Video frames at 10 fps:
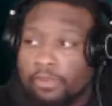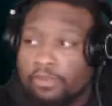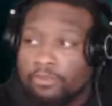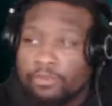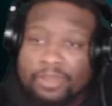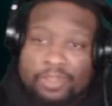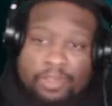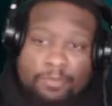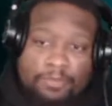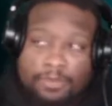Just waiting a
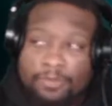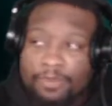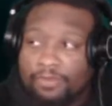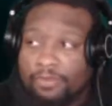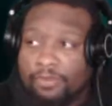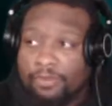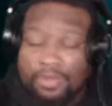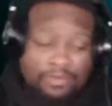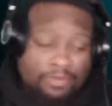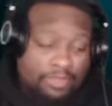couple moments,
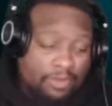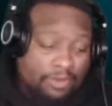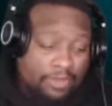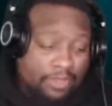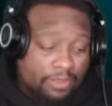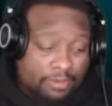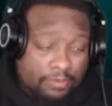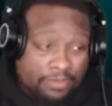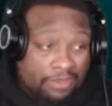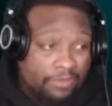getting everything all together,
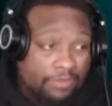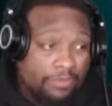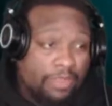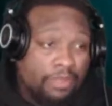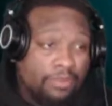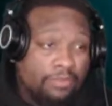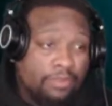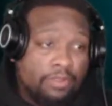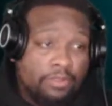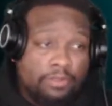making sure everything's uh,